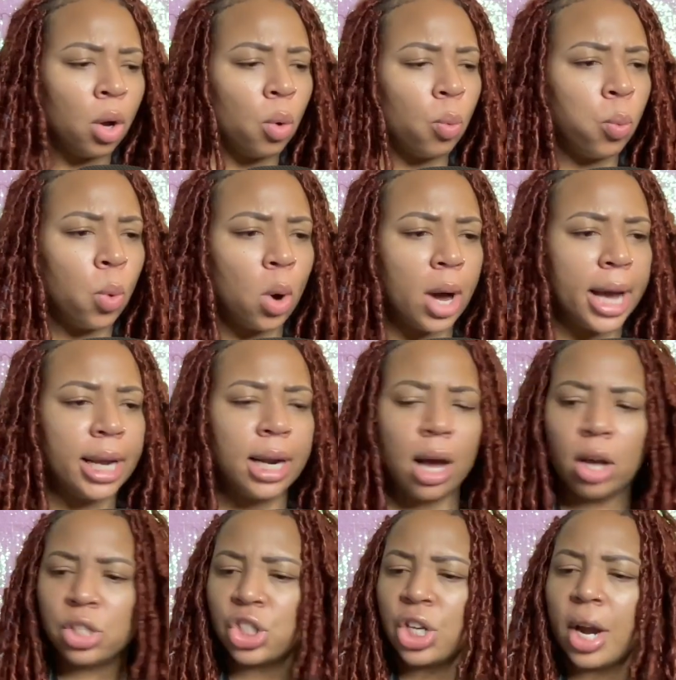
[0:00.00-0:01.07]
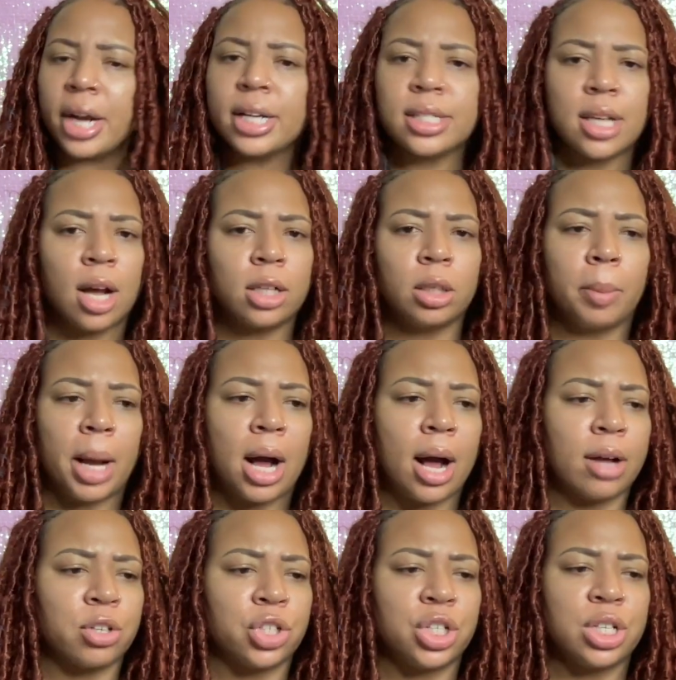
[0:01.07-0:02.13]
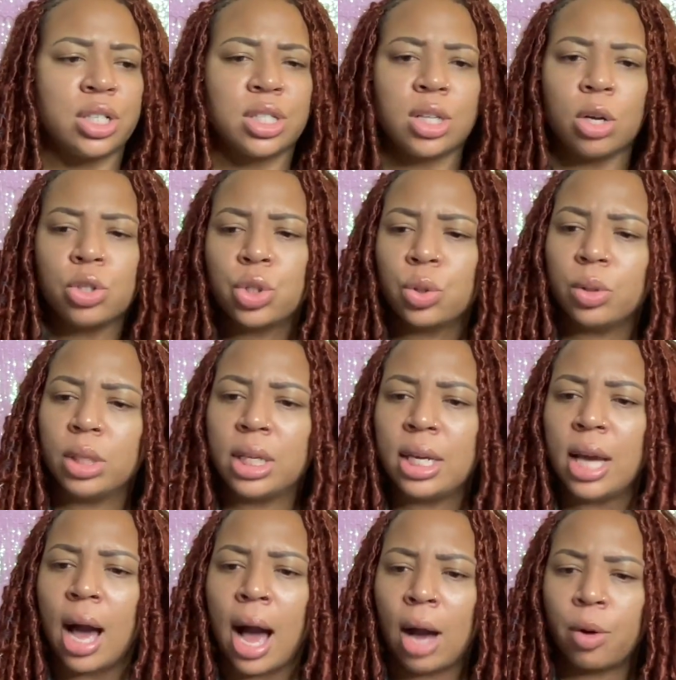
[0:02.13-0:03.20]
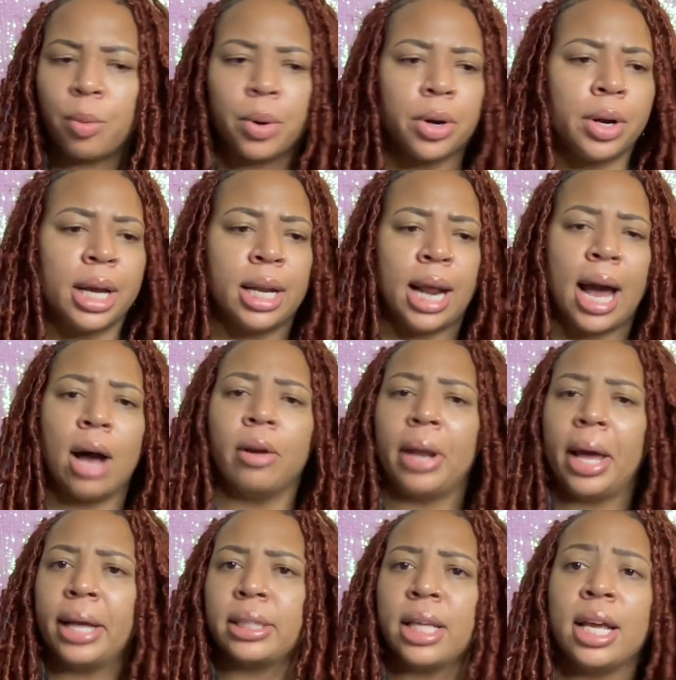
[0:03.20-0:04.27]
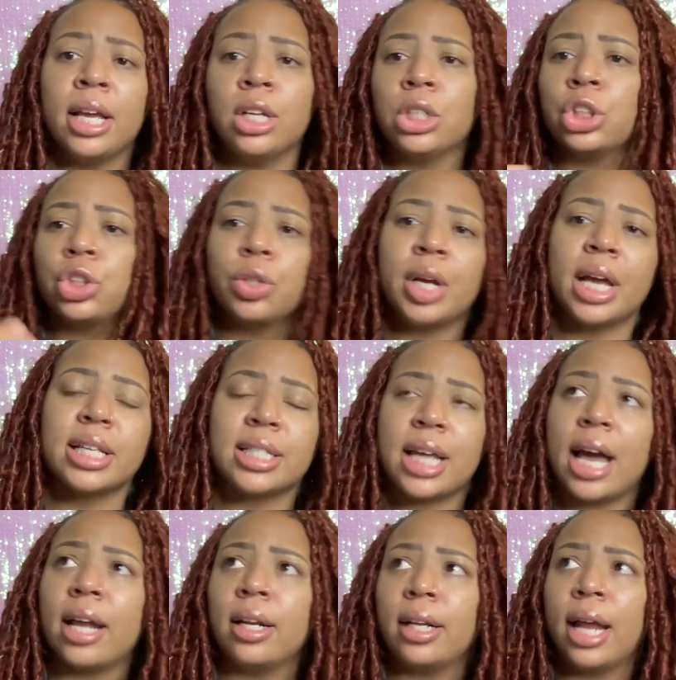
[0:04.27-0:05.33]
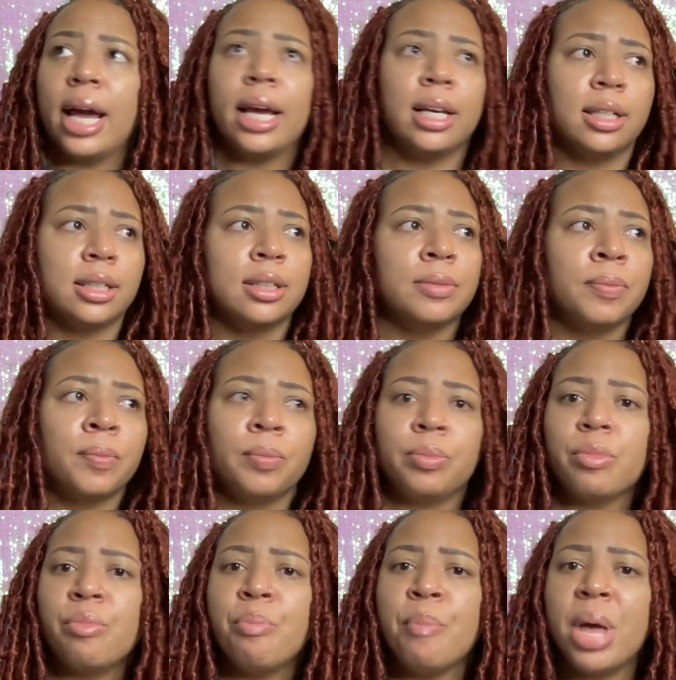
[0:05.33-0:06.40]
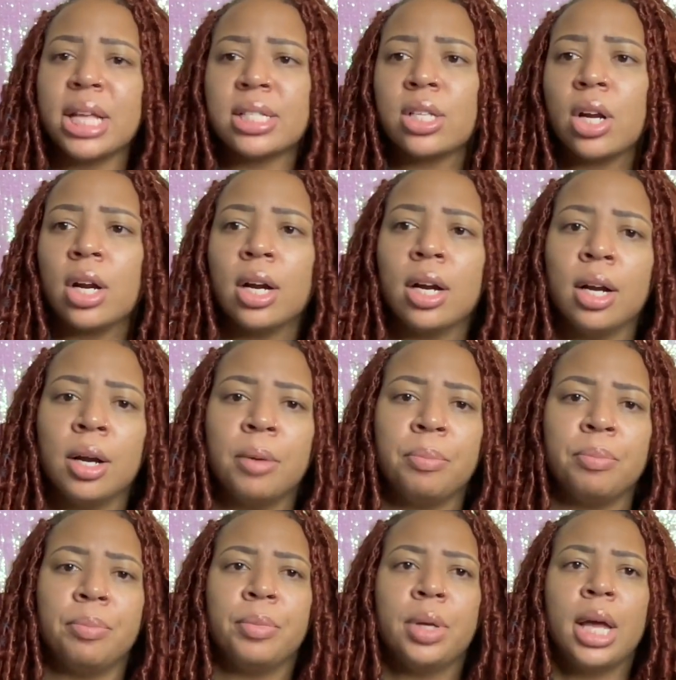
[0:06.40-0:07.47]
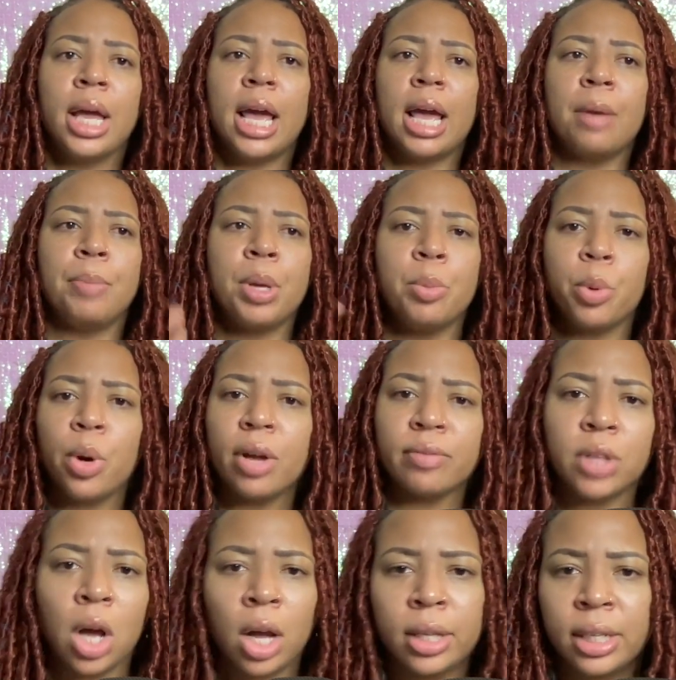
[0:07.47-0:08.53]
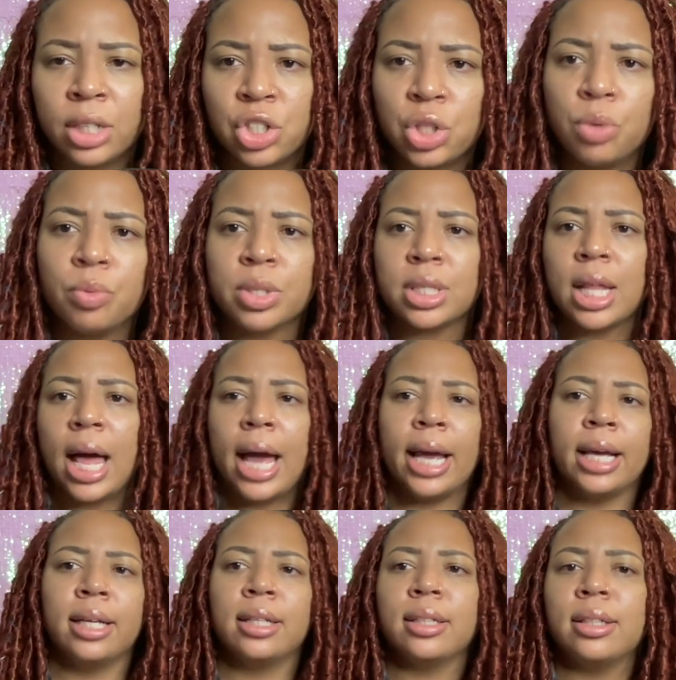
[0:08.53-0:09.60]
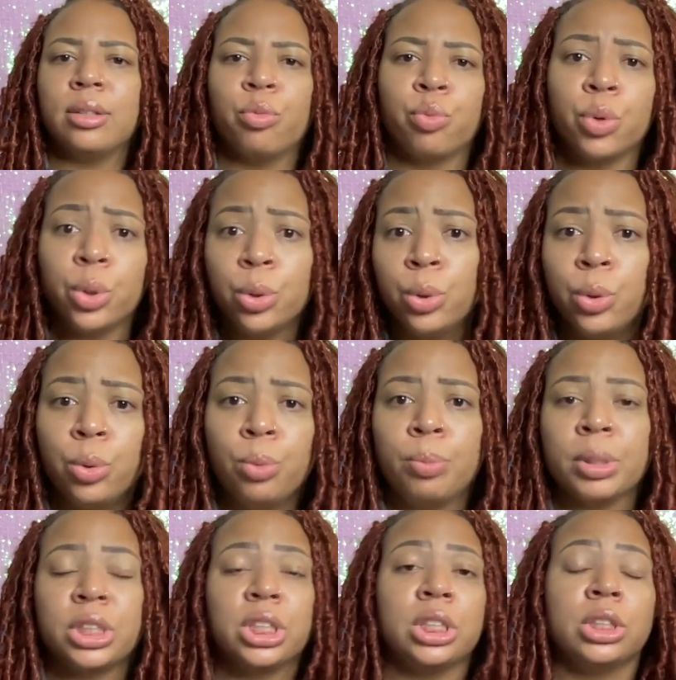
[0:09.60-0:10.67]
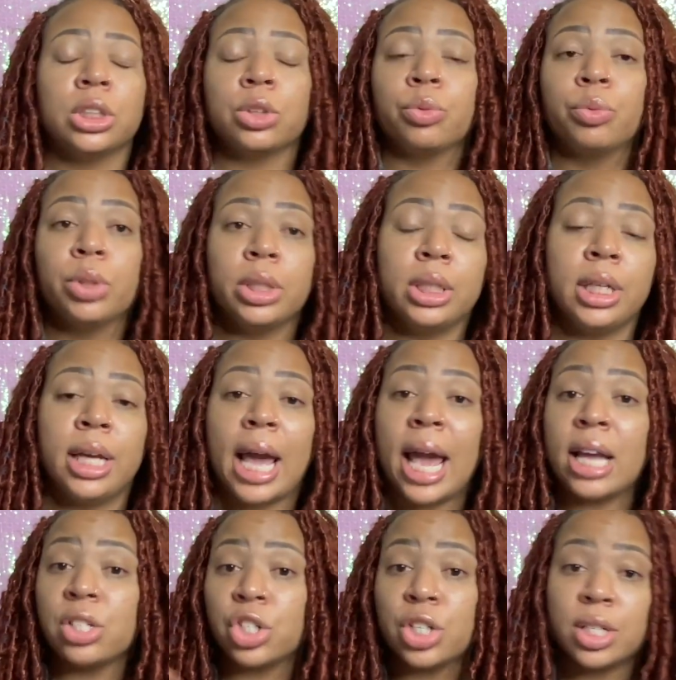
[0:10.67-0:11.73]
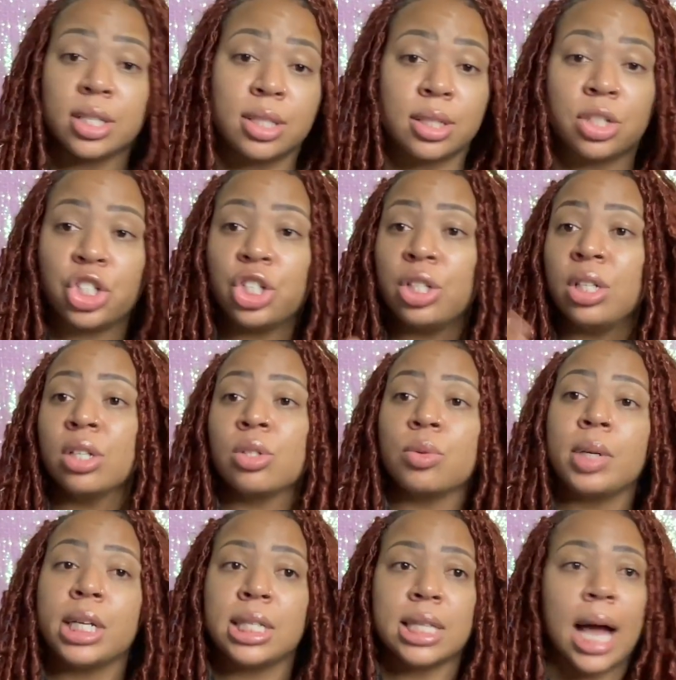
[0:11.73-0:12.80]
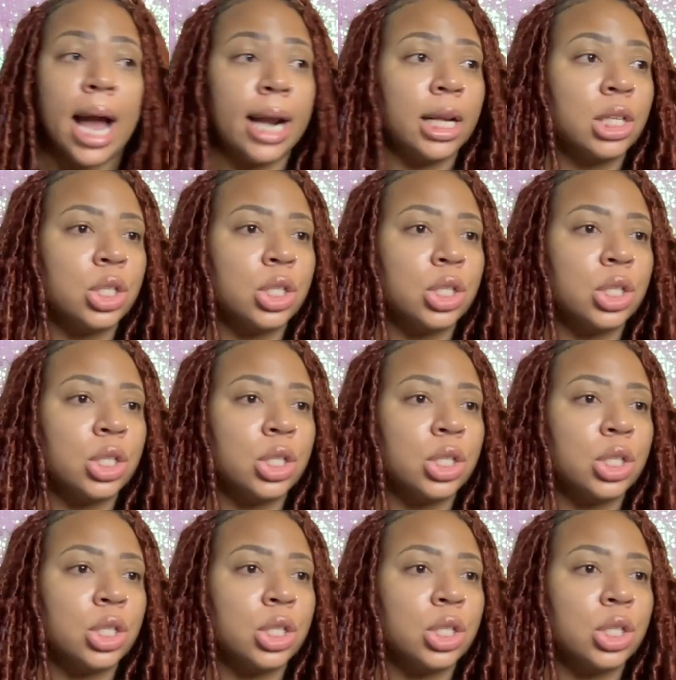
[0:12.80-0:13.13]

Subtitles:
One, she already talked about how she's socially awkward and how like the industry has kind of like messed her up and people have thought that she was like rude, but she's just really anxious and she deals with anxiety.